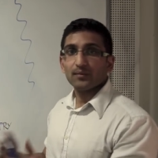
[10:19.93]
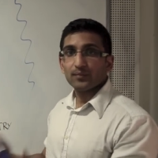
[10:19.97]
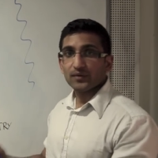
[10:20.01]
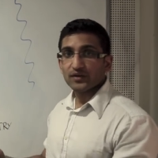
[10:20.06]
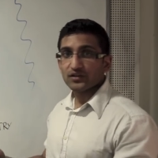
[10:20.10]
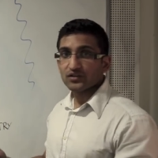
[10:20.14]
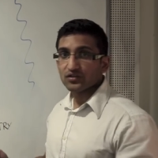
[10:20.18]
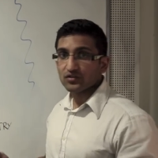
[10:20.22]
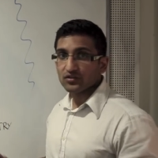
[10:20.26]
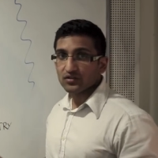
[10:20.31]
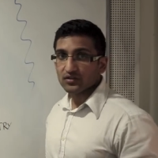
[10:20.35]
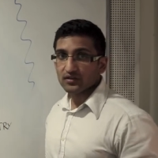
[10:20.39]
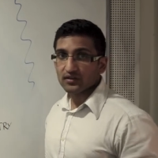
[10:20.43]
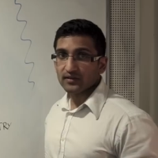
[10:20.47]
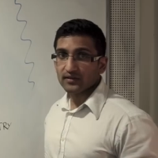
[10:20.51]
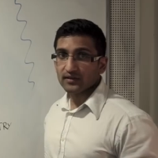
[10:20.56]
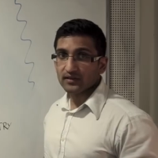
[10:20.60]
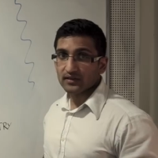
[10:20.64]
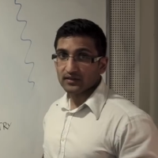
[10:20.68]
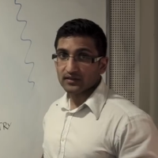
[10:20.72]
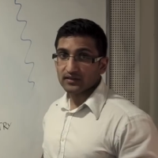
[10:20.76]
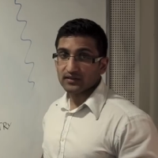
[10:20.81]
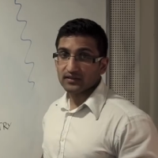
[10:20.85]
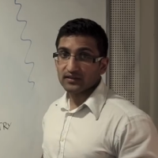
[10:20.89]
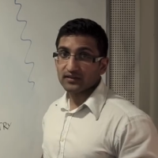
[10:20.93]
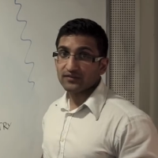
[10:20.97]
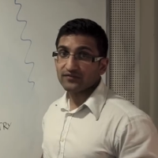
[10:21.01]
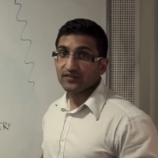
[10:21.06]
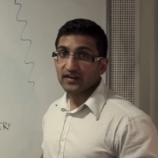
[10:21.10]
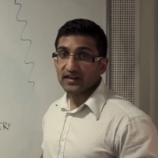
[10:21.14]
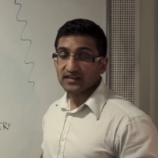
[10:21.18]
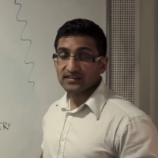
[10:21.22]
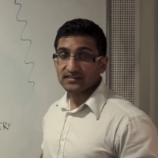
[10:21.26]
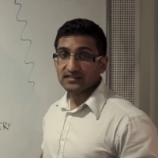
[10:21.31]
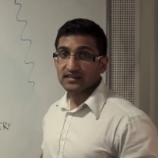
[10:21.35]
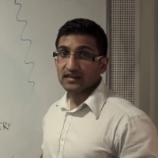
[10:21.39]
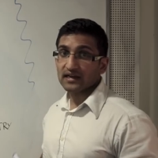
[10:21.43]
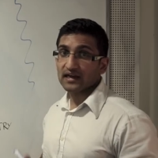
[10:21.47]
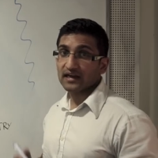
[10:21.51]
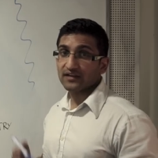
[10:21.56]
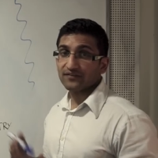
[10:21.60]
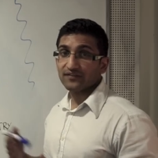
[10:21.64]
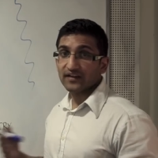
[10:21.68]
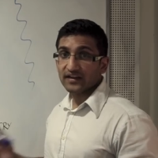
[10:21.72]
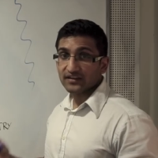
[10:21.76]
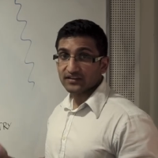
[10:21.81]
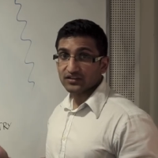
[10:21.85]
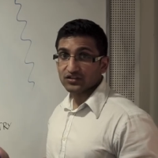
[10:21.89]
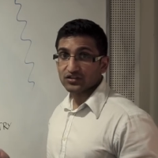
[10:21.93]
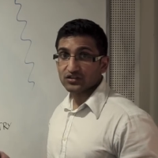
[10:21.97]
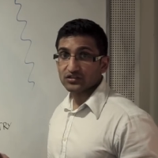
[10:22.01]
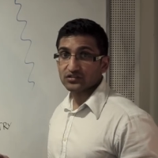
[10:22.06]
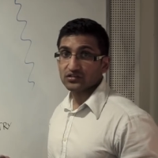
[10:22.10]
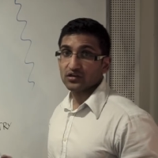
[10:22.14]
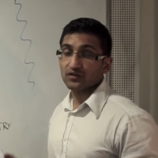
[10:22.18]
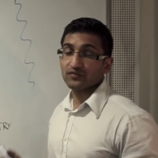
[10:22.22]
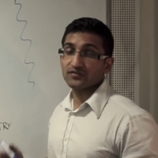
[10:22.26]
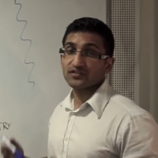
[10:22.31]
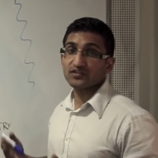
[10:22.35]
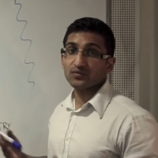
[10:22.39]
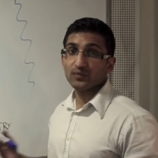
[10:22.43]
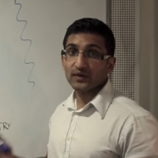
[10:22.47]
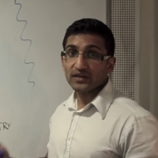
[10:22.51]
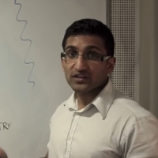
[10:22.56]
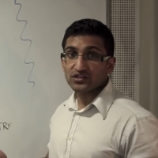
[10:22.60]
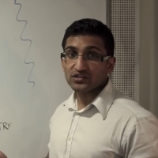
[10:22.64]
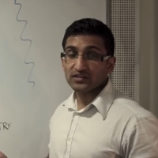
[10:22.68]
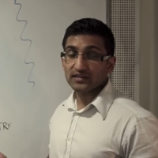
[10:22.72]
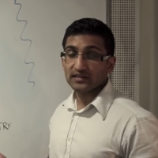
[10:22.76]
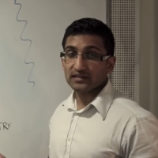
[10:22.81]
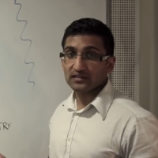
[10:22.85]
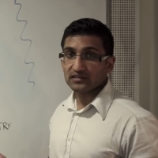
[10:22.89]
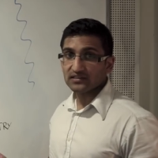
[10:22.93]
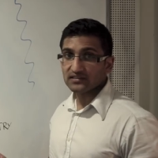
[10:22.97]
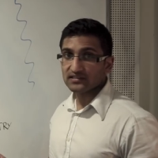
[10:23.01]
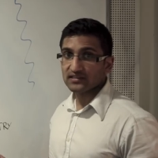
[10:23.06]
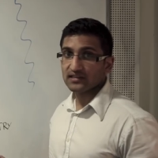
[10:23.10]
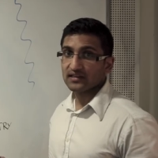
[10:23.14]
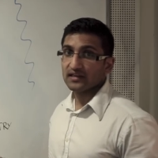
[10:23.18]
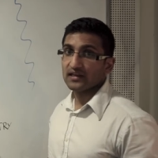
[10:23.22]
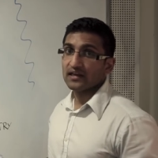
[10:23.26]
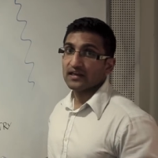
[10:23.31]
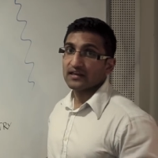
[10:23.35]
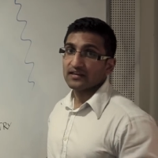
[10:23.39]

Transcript: but due to the, the vast advantages of swage needles,